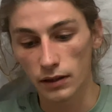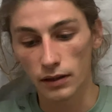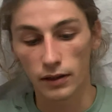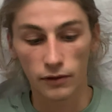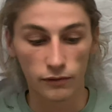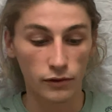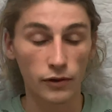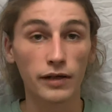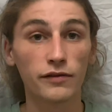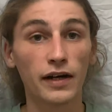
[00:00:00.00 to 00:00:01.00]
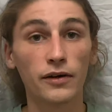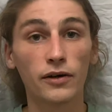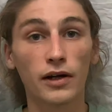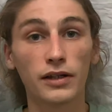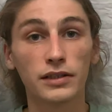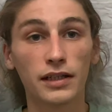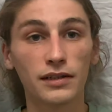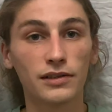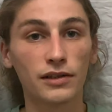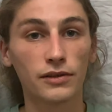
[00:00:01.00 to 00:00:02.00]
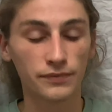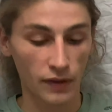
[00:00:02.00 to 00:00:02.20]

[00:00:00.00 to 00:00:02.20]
a great viral content. So